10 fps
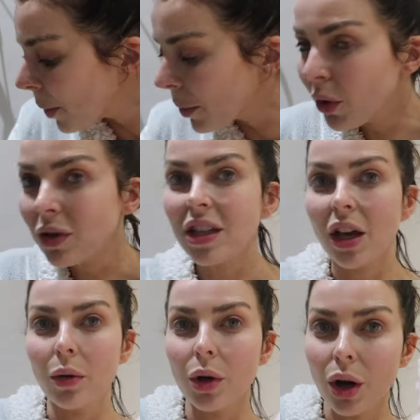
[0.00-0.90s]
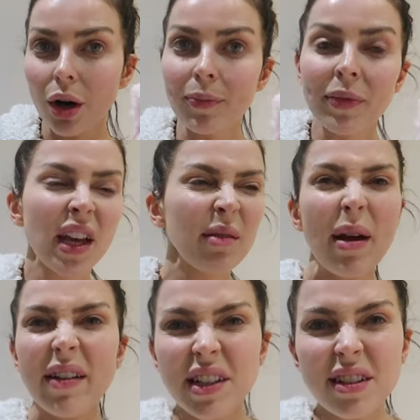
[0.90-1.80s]
We also got,
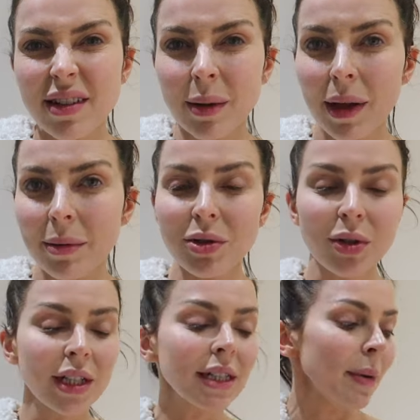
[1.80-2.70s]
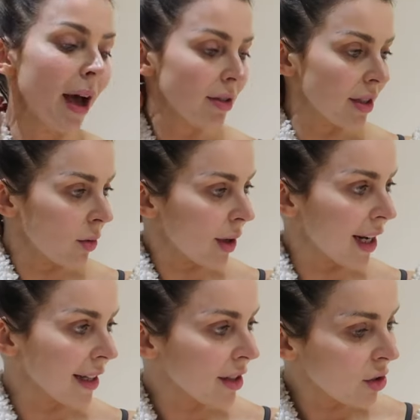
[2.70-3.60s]
Mary doesn't really play with toys, but Elton quite
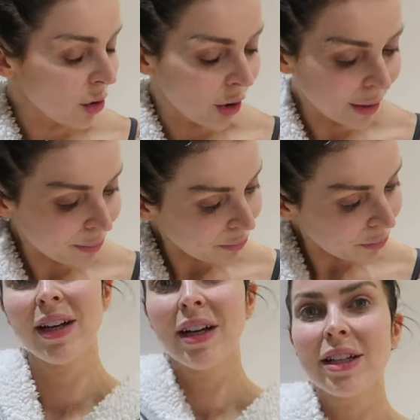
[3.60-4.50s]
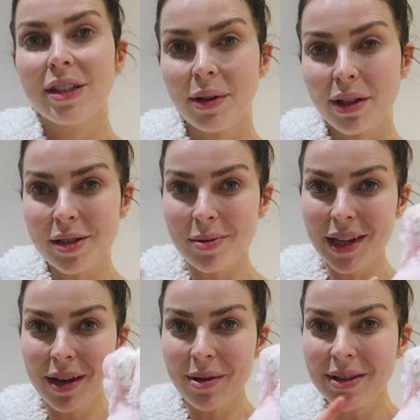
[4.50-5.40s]
likes a toy. So we got a
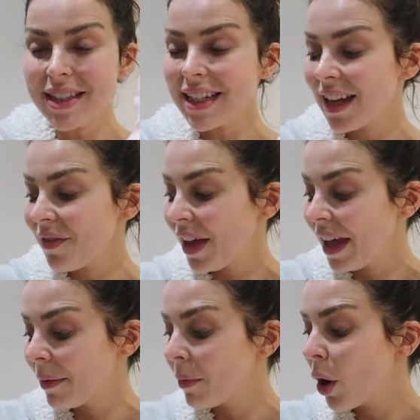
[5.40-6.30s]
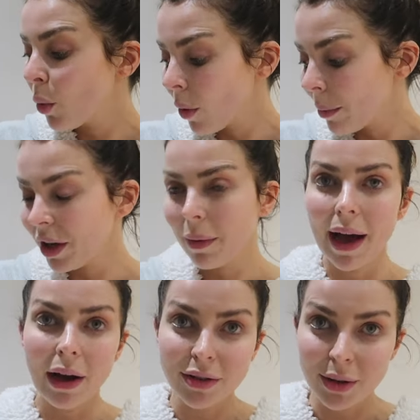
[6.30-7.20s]
squeaky one to give him when we go
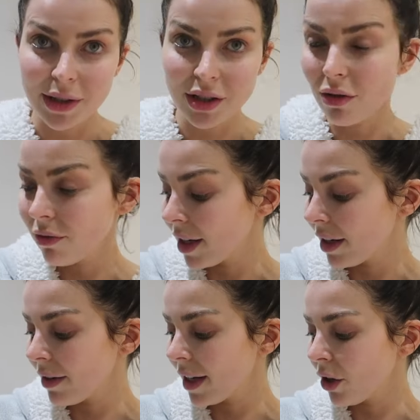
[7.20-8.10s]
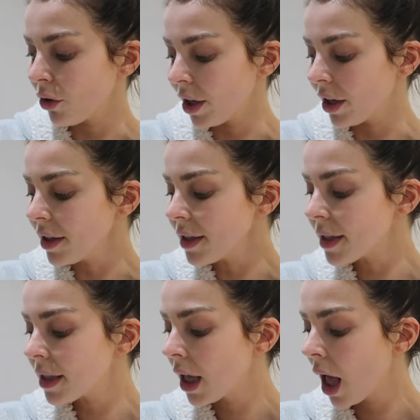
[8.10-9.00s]
out, so it's not really, really annoying
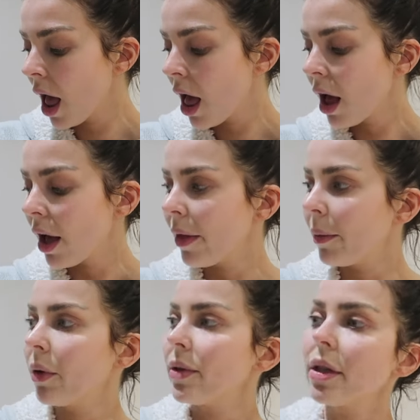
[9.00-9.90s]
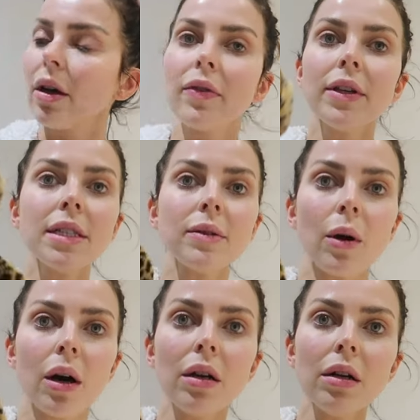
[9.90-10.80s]
us. And then we also got this
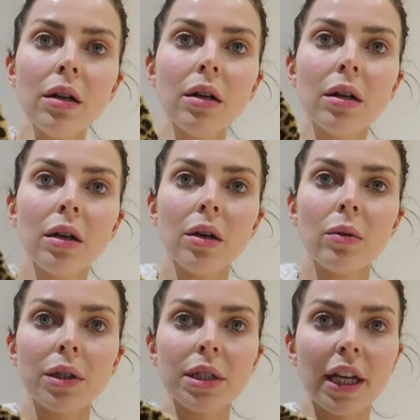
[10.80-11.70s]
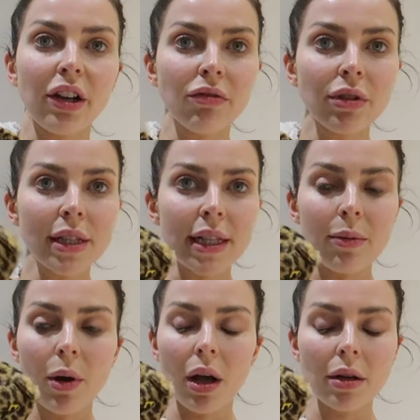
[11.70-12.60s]
one. It's like a
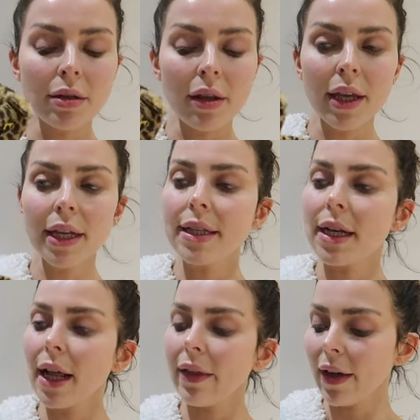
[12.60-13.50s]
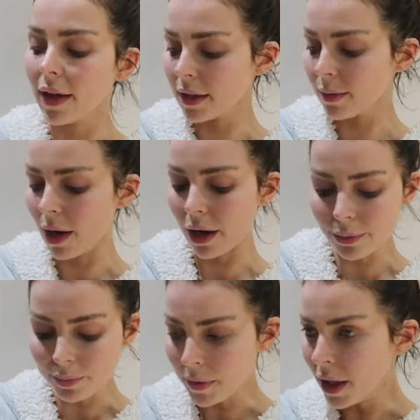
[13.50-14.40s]
rusty one, so I think he's gonna like that as
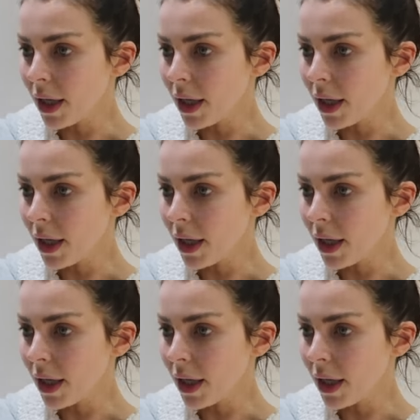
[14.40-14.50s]
well.